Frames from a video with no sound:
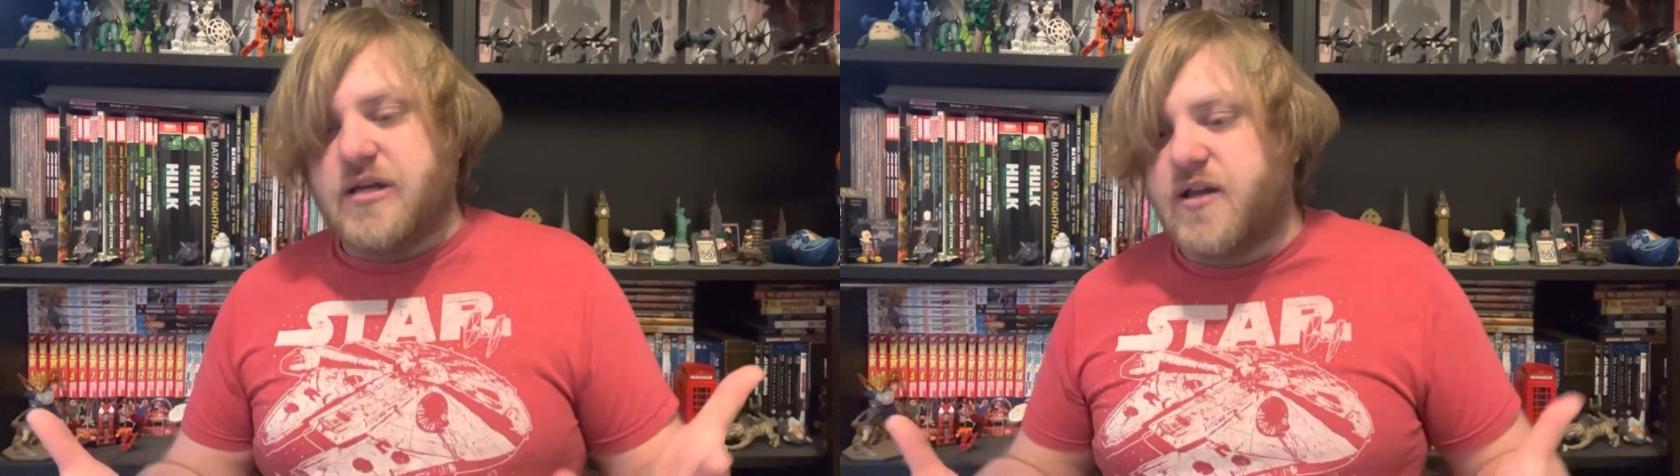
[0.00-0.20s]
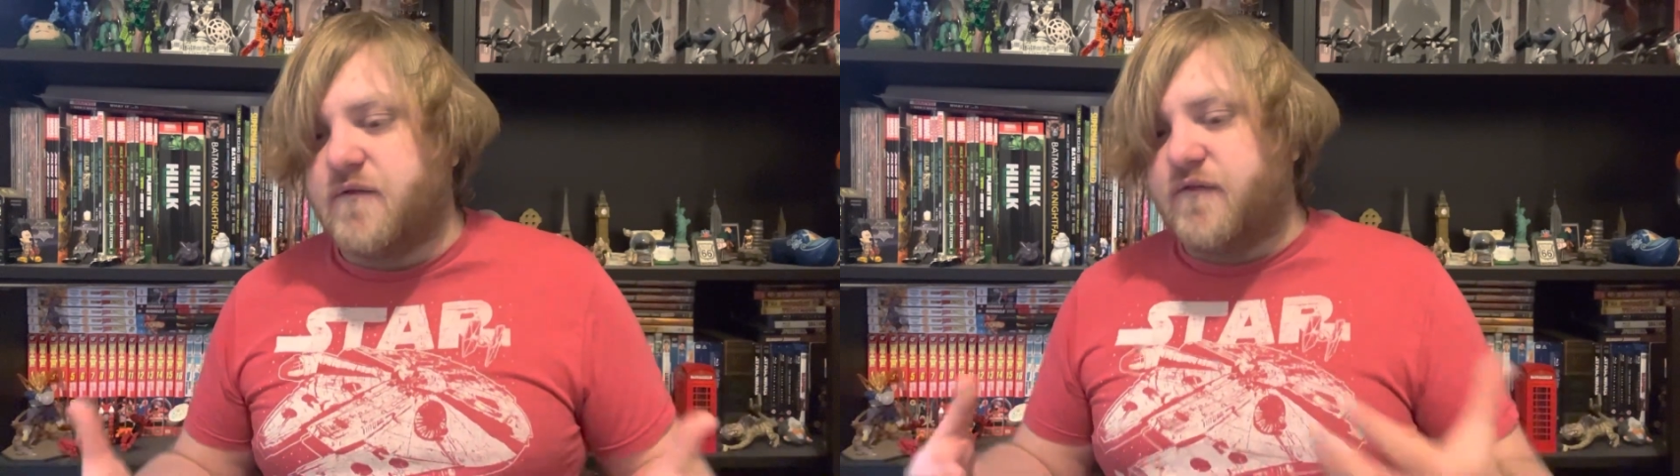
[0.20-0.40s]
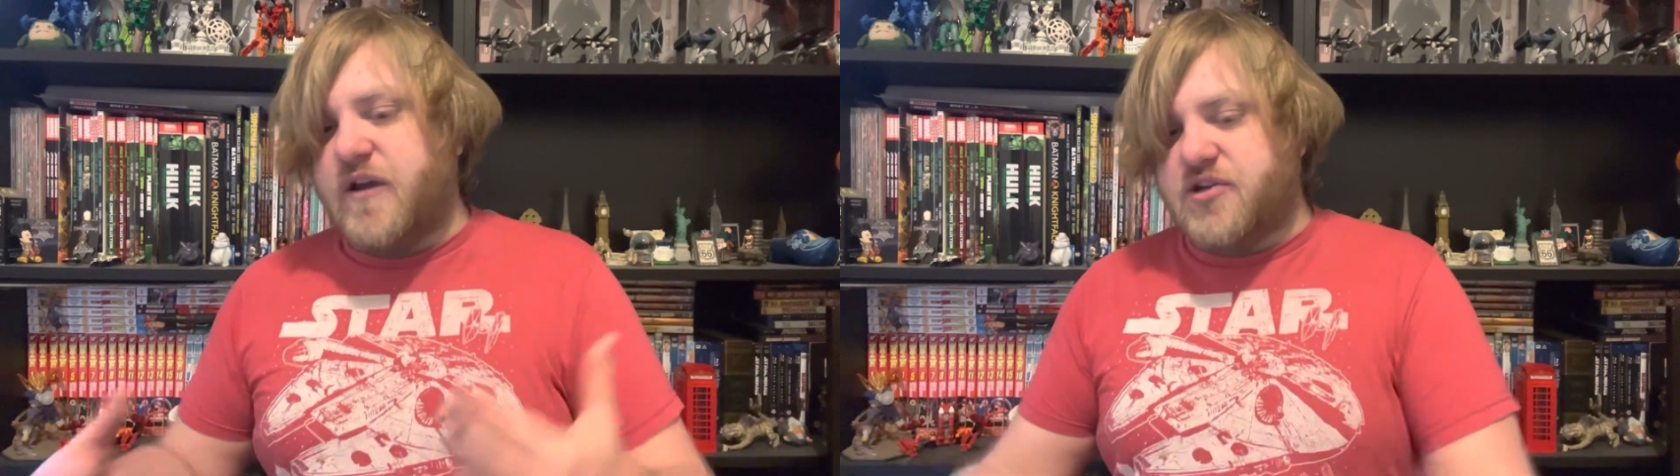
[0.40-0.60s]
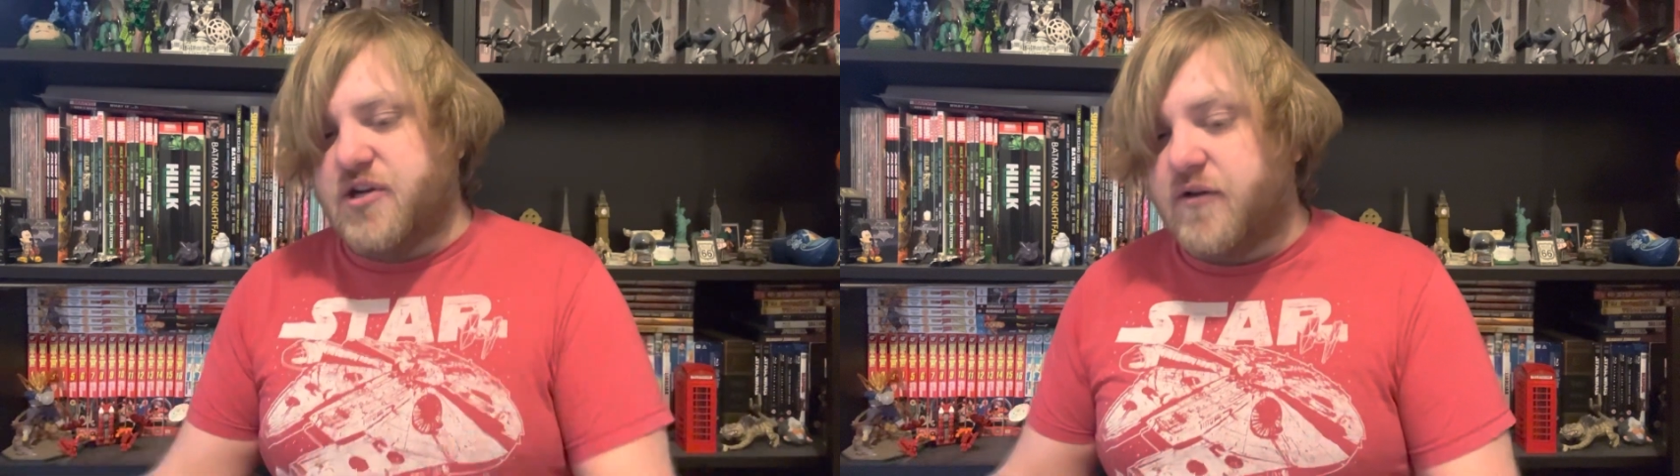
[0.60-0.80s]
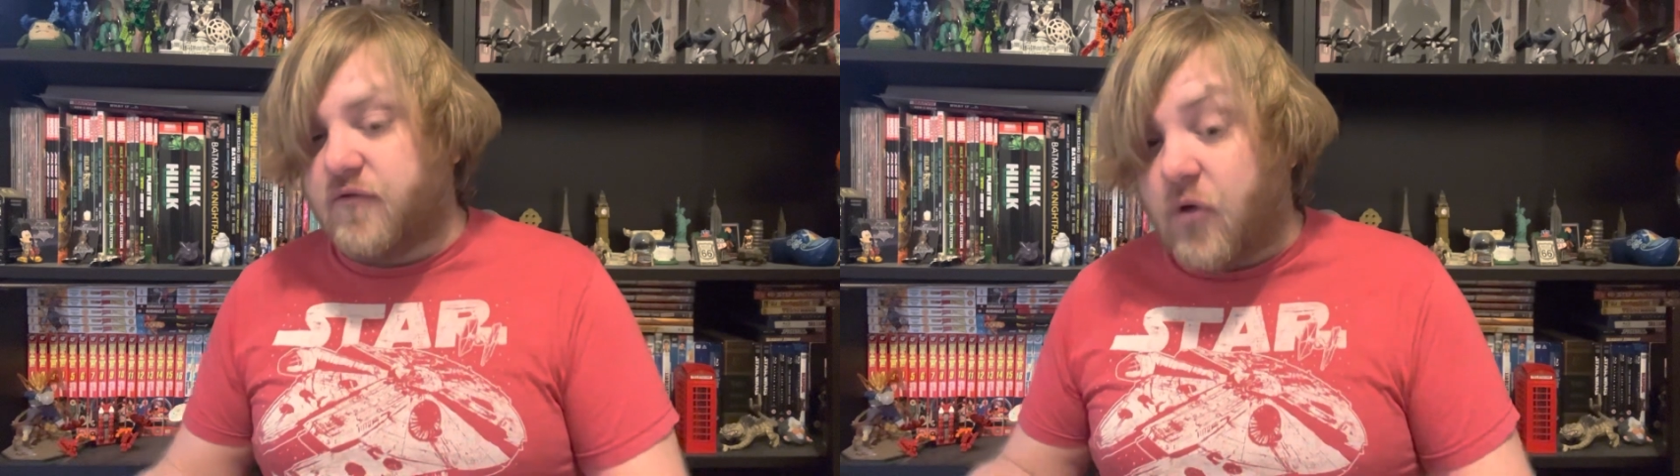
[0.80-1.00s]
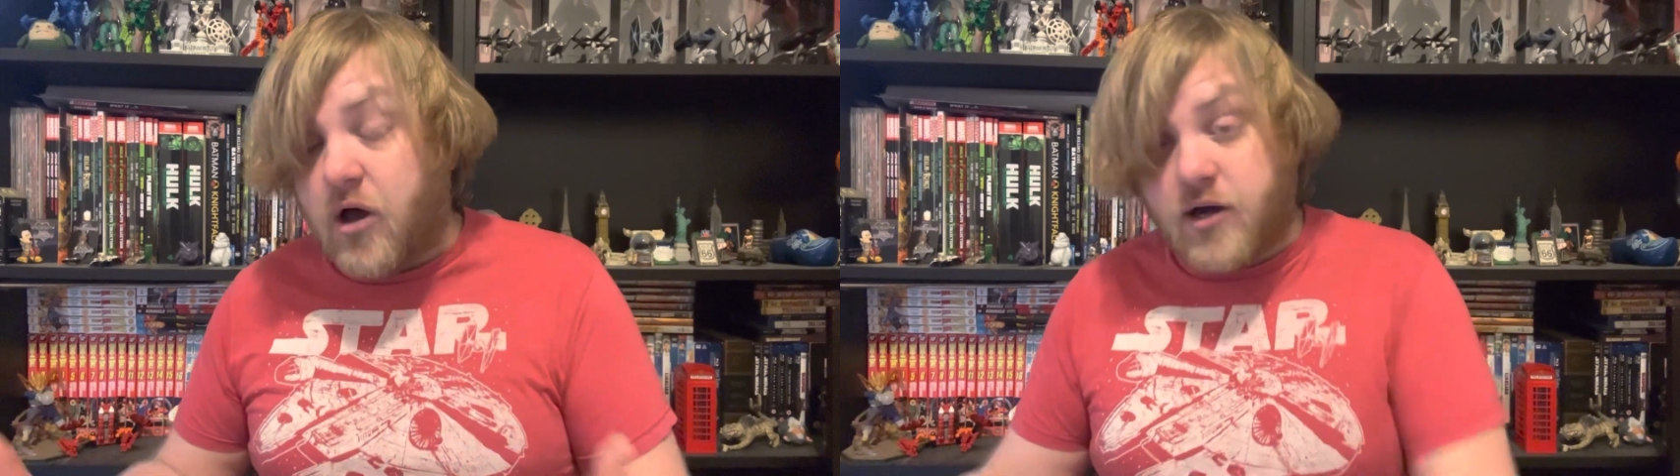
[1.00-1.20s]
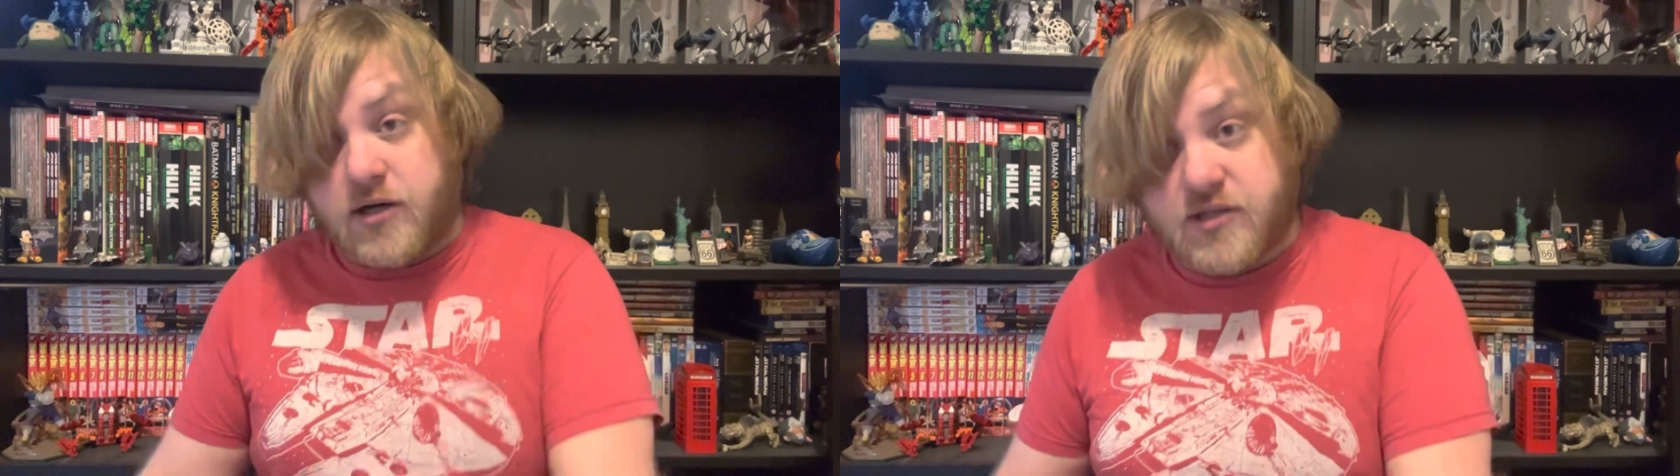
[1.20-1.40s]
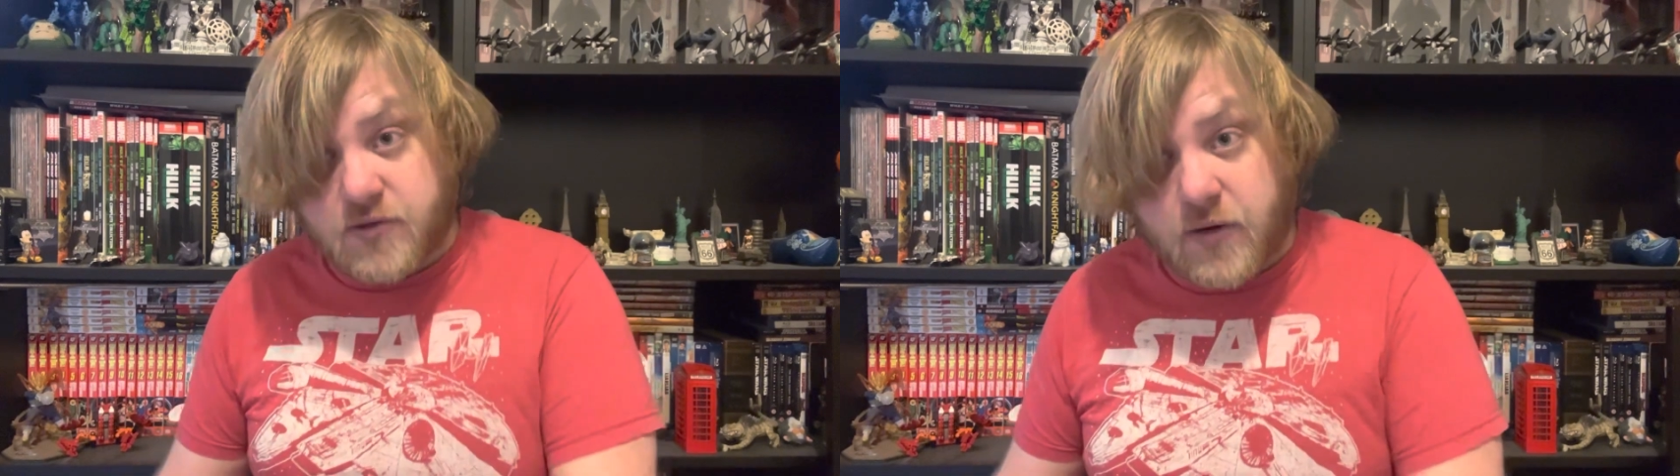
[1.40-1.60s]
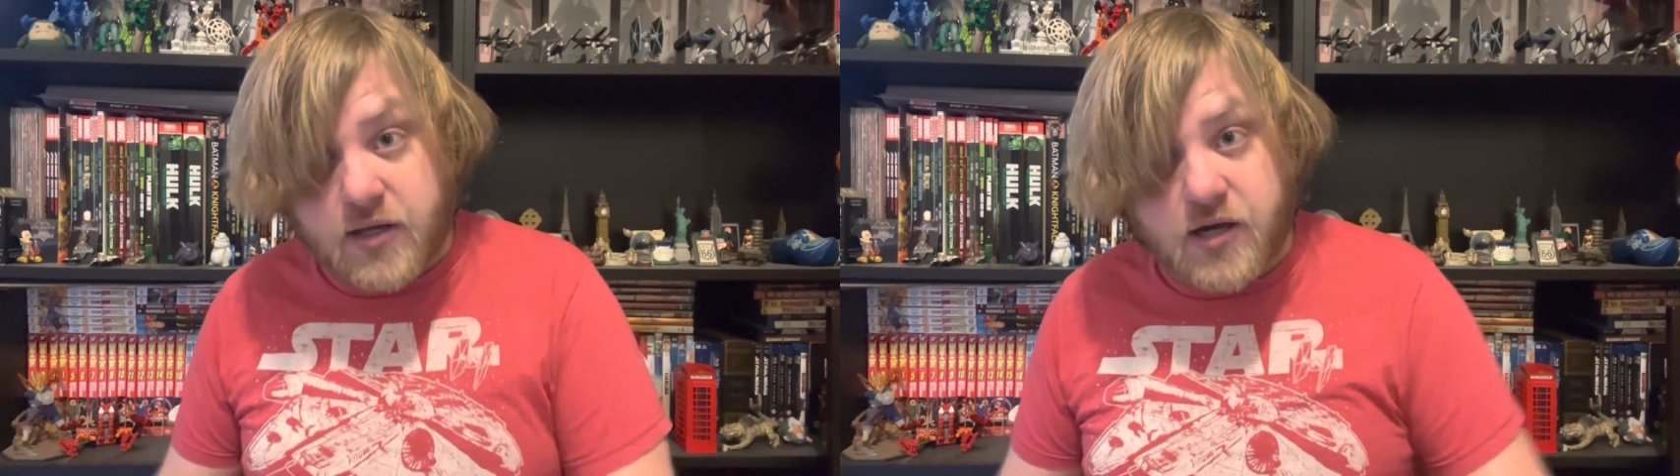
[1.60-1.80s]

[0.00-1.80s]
confession of wrongdoing